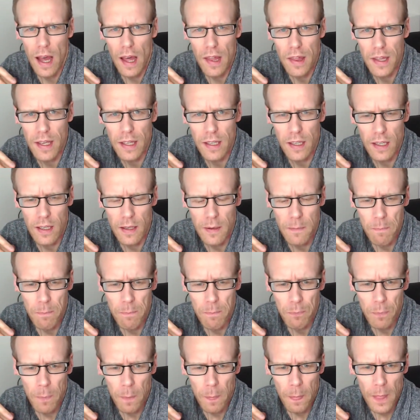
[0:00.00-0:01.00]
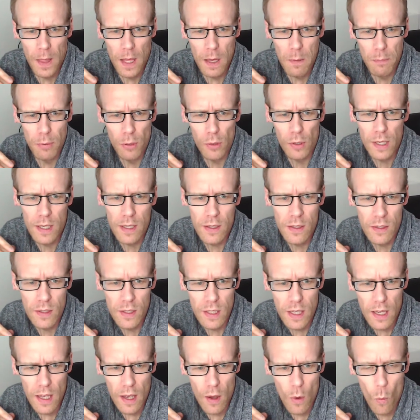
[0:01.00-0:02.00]
I think plugins,
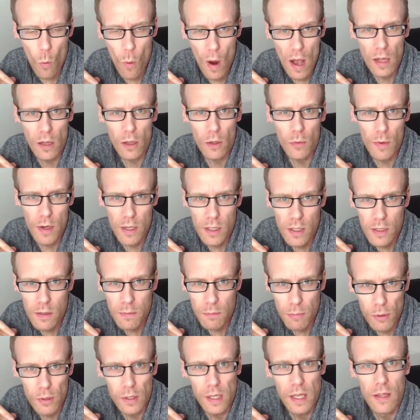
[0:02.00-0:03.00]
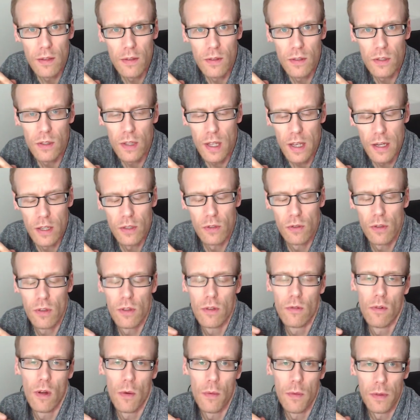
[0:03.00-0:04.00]
well-written plugins, there's
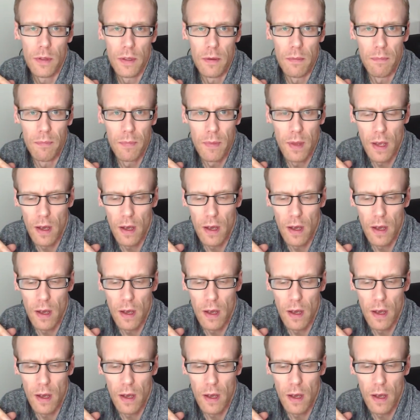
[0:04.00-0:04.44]
nothing wrong with them.